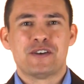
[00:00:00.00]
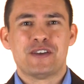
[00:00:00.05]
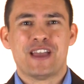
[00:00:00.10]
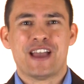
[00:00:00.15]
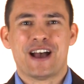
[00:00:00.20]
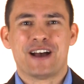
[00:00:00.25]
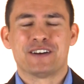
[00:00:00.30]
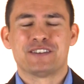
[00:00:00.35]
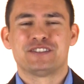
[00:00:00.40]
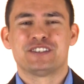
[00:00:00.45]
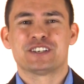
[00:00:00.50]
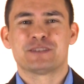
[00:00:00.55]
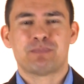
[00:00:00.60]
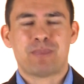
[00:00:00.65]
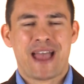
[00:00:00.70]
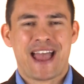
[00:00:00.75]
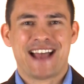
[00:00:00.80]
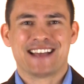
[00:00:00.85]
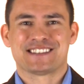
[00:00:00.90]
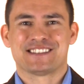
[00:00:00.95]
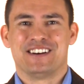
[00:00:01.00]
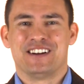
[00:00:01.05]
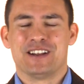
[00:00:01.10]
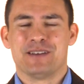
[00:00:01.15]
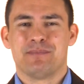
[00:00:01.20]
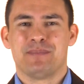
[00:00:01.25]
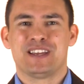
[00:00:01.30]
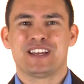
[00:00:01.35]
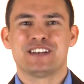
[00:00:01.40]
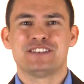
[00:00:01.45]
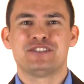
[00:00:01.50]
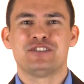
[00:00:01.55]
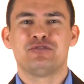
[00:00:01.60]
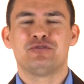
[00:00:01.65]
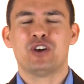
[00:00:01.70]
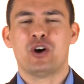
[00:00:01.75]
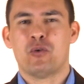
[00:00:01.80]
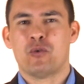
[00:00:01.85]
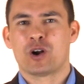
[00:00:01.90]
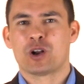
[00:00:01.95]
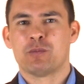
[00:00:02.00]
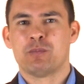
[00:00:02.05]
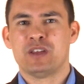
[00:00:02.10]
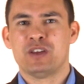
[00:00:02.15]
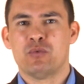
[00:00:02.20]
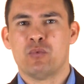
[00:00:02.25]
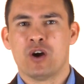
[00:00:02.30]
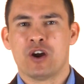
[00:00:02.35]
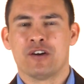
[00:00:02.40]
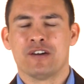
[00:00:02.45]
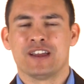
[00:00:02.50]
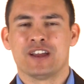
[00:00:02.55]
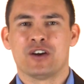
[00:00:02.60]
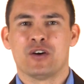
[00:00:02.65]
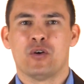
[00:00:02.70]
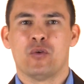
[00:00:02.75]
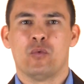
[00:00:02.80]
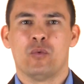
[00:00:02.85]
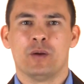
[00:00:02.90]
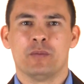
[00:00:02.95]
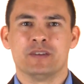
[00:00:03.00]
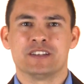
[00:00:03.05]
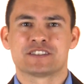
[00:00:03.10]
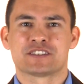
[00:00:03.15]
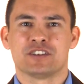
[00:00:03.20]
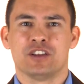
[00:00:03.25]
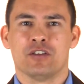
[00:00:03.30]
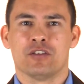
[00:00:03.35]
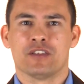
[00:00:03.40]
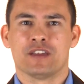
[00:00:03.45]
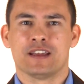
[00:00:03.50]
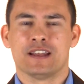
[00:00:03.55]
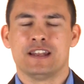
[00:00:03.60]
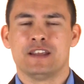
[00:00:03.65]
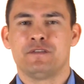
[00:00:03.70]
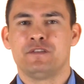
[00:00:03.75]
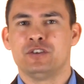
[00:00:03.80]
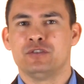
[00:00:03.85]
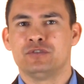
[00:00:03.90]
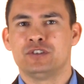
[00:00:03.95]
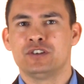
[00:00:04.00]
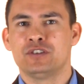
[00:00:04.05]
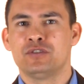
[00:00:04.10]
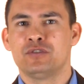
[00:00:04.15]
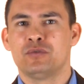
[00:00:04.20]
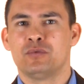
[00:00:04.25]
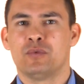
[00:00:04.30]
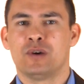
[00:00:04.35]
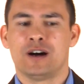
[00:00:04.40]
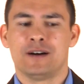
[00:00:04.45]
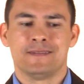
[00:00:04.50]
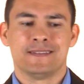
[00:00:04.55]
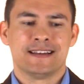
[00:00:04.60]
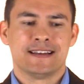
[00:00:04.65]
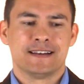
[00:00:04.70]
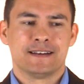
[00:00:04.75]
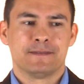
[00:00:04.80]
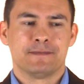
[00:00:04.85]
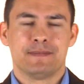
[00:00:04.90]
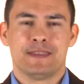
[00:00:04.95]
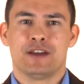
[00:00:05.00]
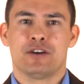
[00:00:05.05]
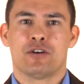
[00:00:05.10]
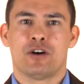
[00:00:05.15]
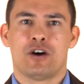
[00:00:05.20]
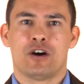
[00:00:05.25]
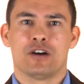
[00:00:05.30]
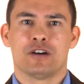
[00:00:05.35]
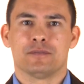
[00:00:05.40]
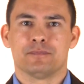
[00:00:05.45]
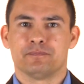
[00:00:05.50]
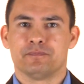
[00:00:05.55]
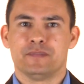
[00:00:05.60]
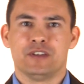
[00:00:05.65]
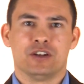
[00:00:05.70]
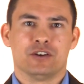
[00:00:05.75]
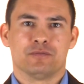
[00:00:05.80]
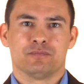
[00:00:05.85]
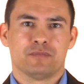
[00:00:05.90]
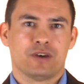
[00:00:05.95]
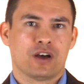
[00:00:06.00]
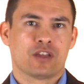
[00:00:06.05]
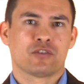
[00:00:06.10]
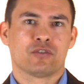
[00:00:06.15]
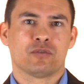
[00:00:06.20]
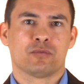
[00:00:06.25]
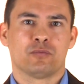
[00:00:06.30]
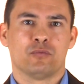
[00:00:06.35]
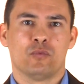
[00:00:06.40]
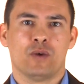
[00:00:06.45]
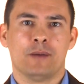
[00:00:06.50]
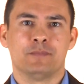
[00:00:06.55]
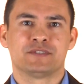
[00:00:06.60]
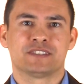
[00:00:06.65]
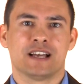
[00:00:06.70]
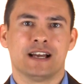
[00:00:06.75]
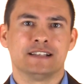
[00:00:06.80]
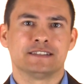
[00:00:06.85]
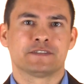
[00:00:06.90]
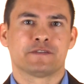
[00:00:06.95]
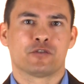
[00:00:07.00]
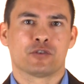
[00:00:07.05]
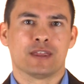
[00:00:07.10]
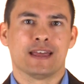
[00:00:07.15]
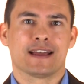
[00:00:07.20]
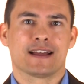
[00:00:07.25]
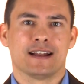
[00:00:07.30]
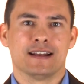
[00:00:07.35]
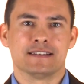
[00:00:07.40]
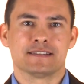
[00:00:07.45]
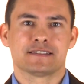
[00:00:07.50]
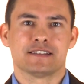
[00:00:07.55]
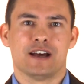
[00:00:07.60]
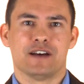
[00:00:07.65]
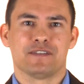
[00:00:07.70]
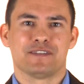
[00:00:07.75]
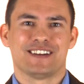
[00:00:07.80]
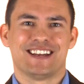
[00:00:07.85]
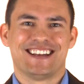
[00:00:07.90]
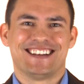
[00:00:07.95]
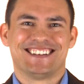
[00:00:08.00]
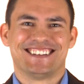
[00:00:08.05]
yeah, just pass on it because you don't want to be wearing women's clothing. And if you do, well, there are, you know, other websites for that kind of stuff.